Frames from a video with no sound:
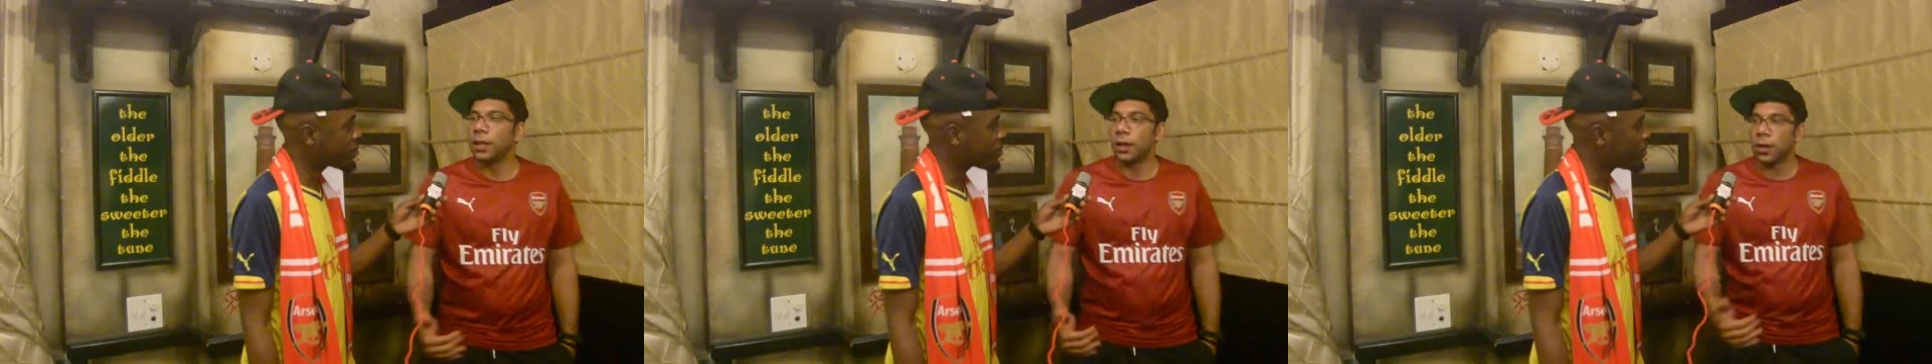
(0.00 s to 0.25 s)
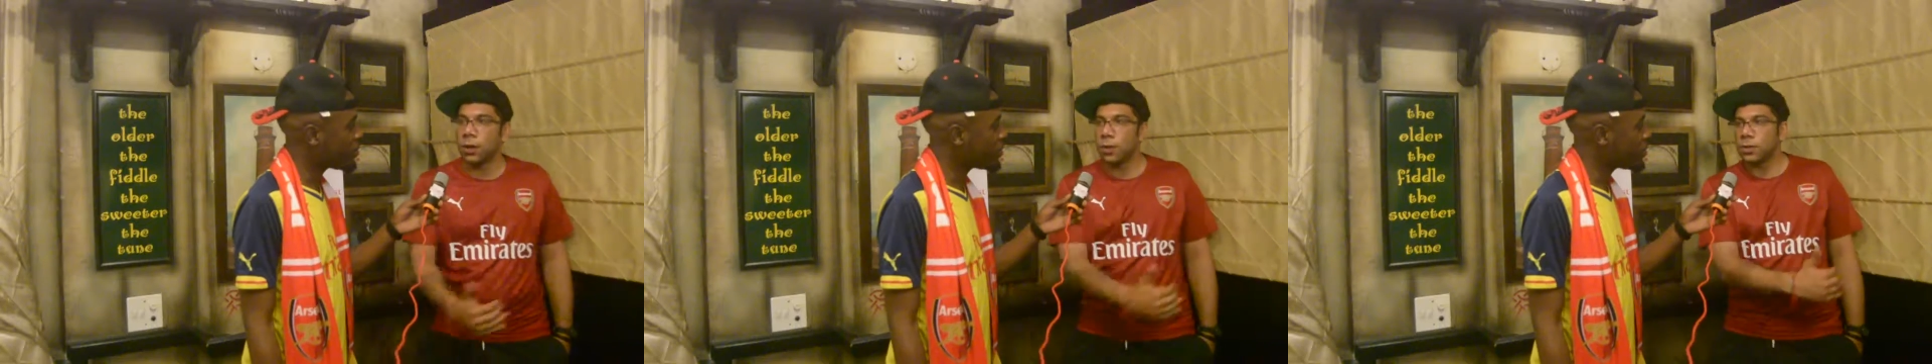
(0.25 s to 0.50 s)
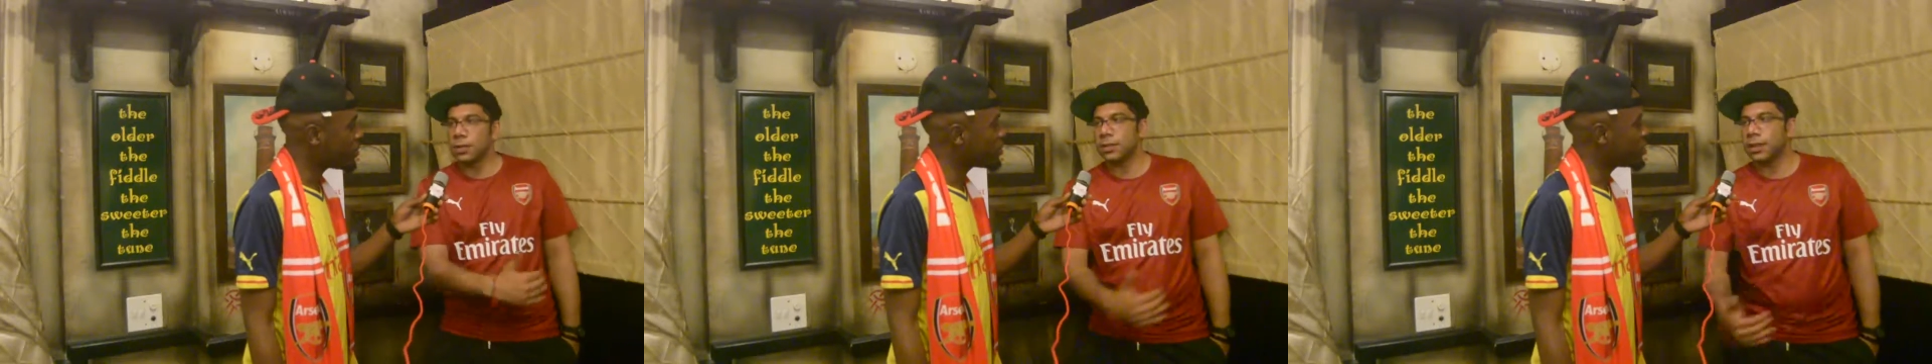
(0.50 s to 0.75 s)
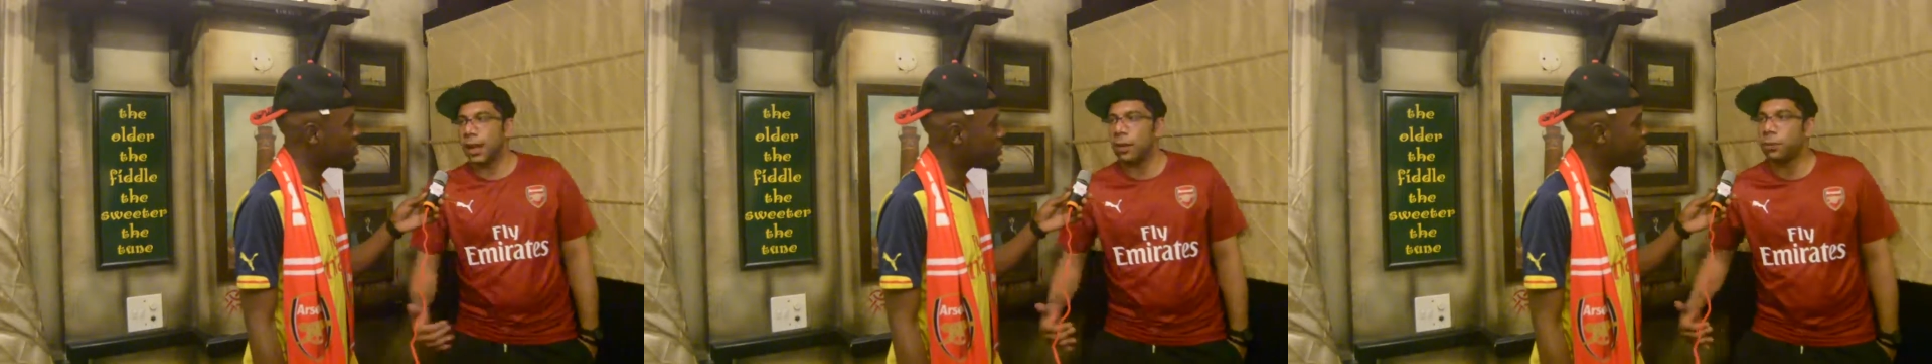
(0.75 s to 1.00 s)
to close
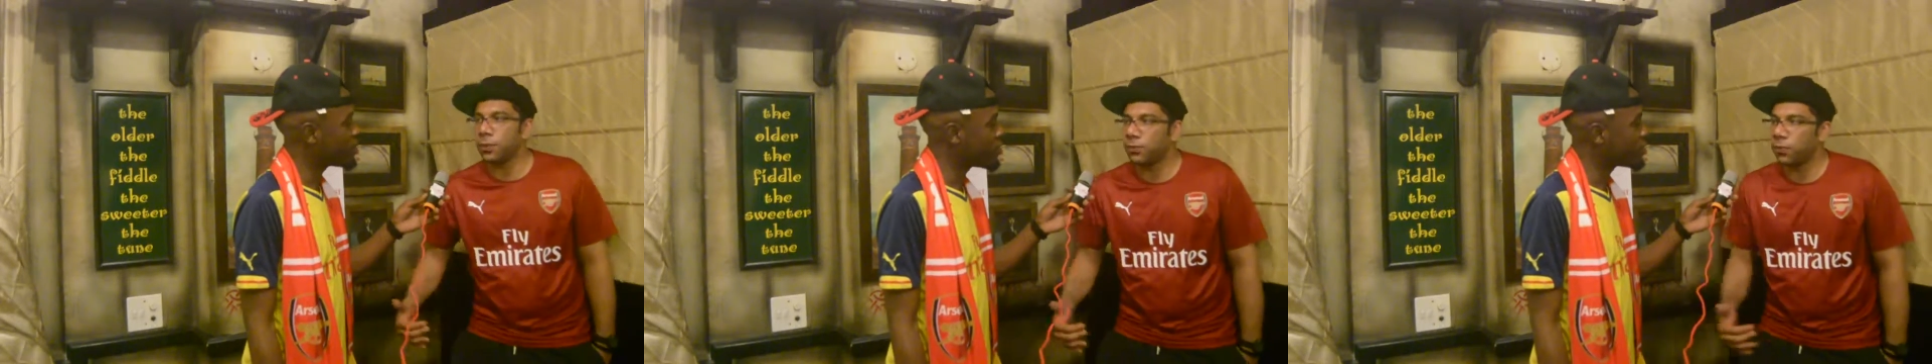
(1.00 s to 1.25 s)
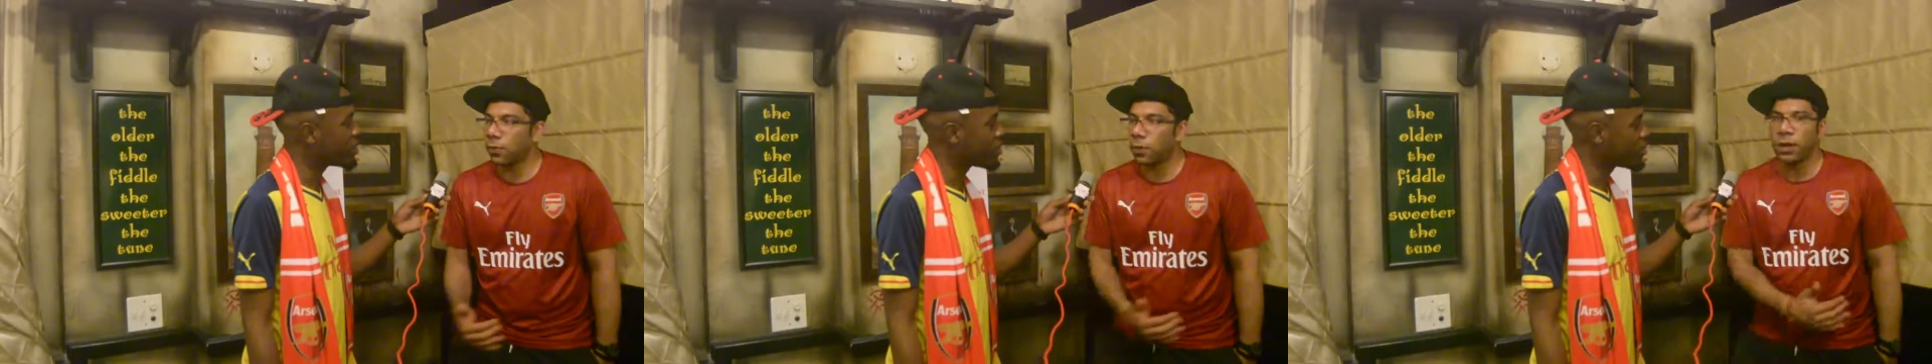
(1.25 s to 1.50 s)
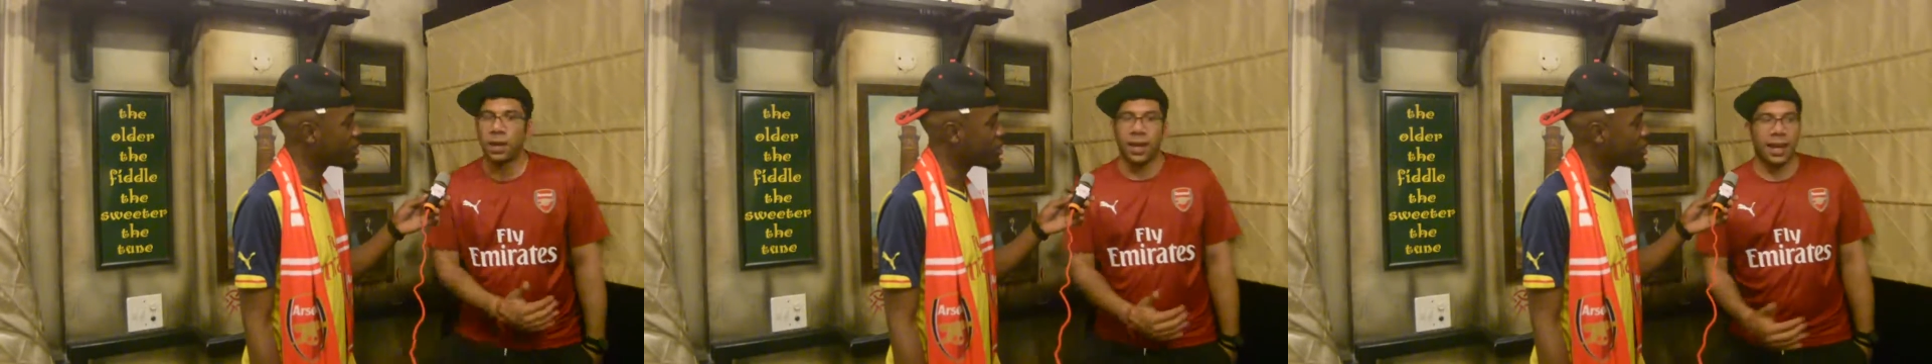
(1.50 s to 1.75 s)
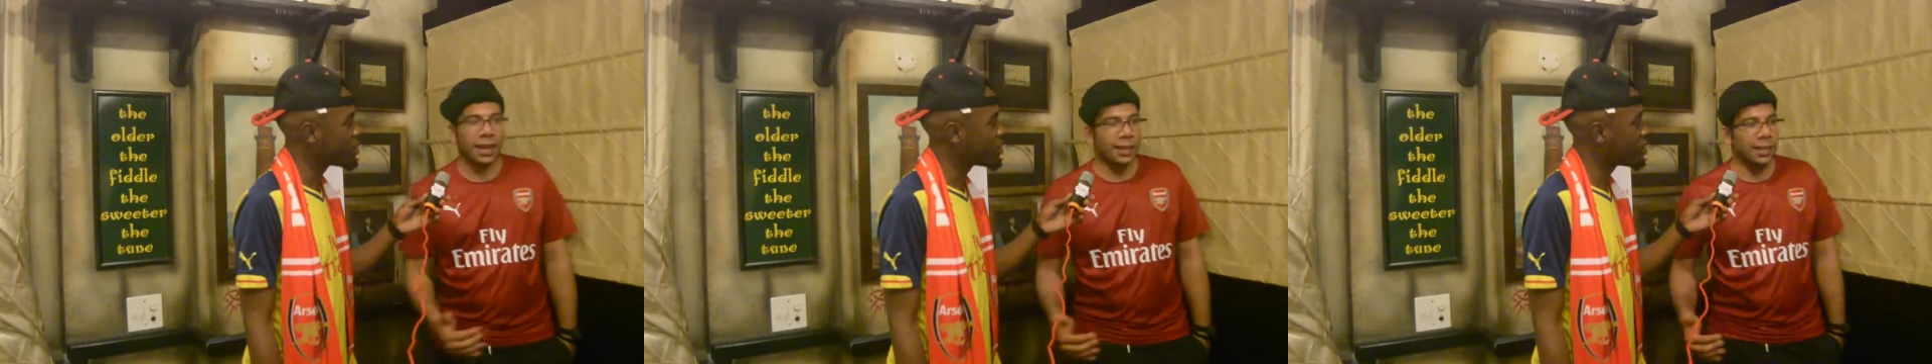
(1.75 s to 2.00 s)
it down before.
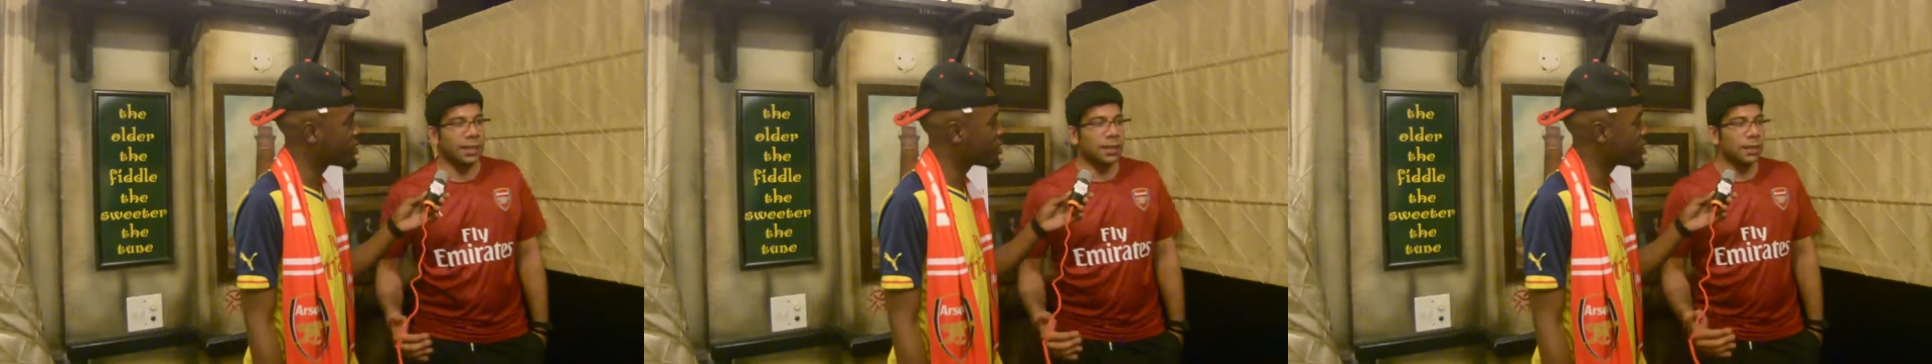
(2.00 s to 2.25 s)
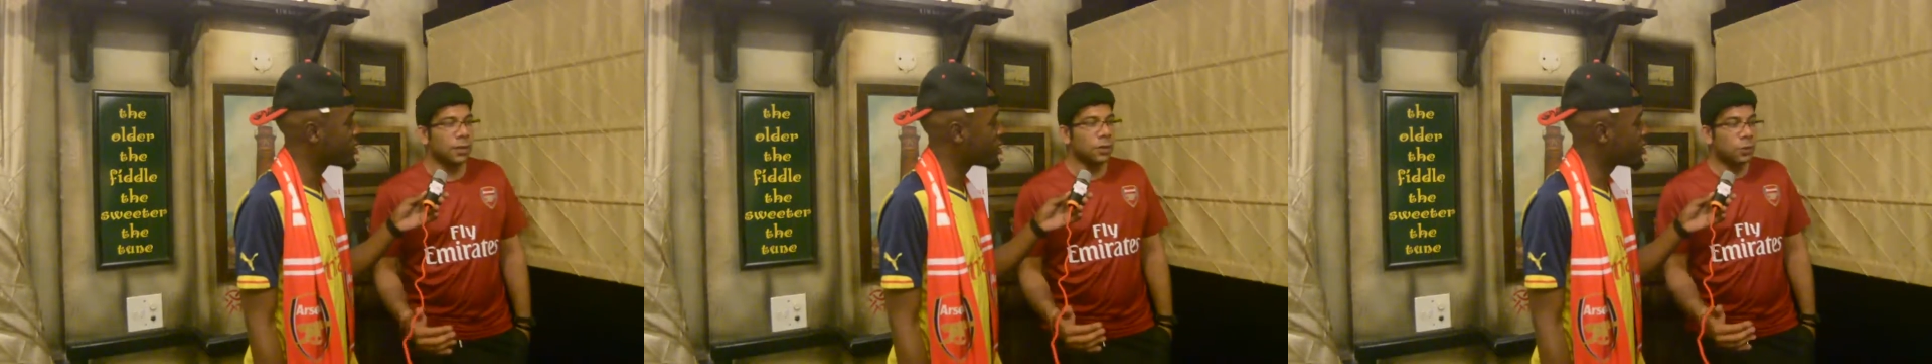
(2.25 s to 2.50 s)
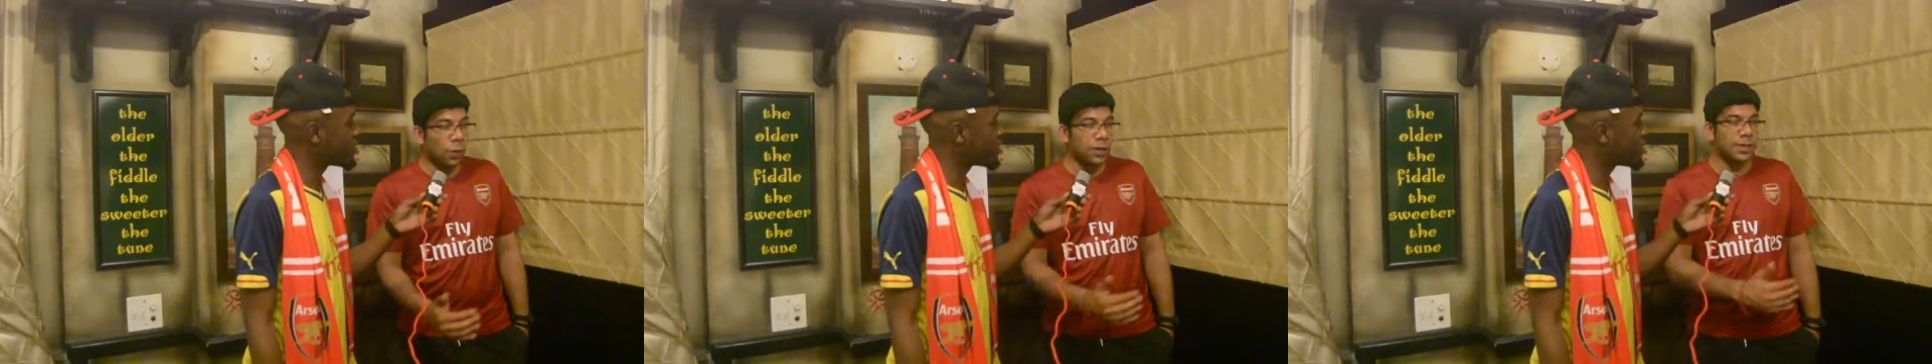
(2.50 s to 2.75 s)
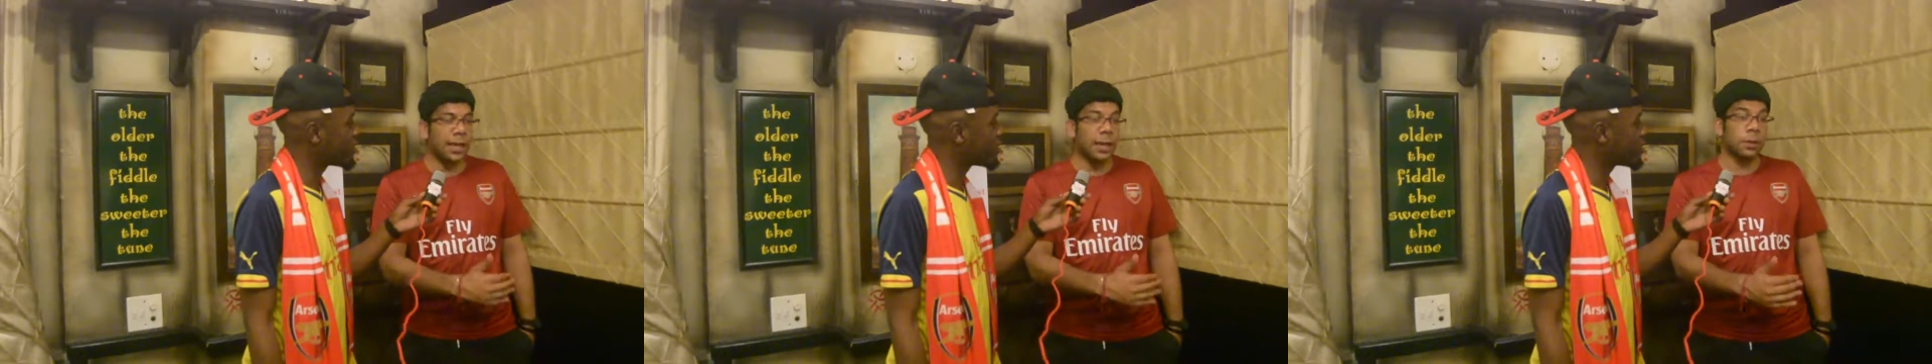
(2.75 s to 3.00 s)
And I think
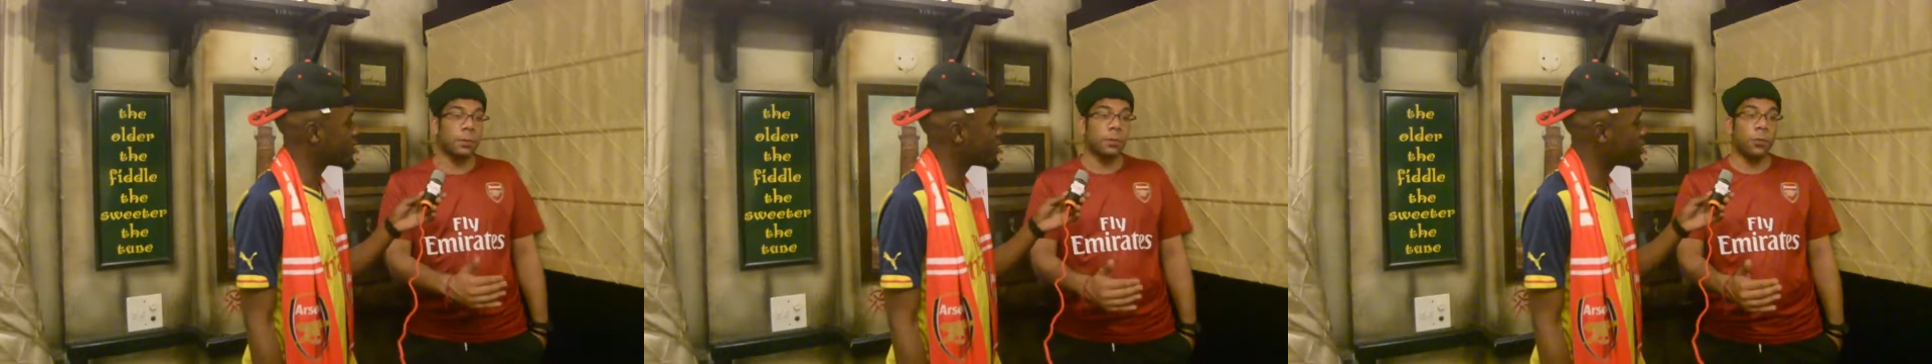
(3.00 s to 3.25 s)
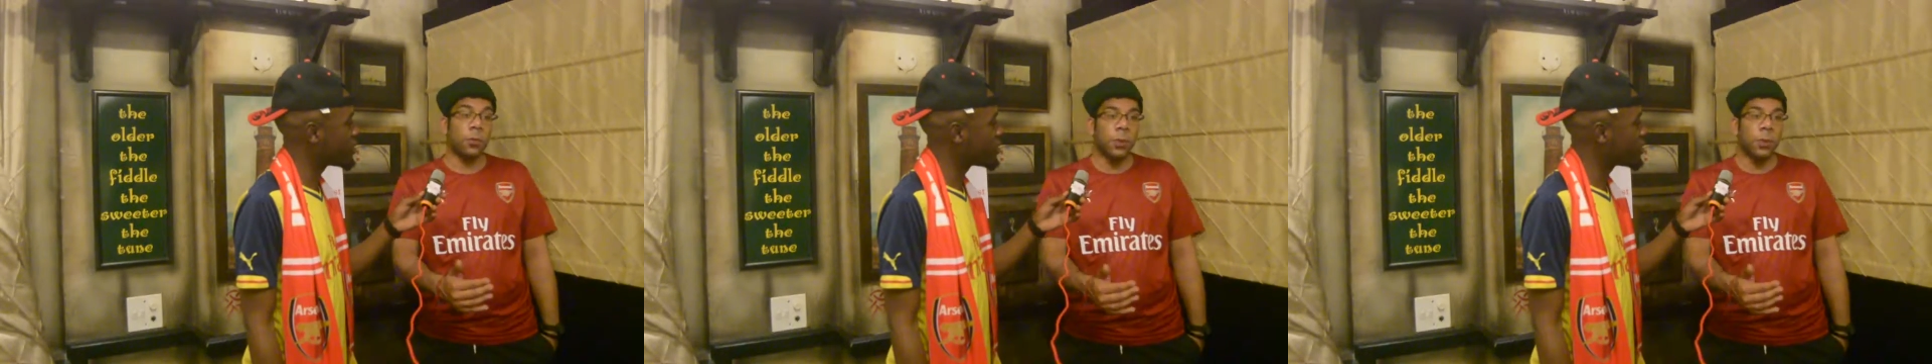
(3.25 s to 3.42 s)
towards the end,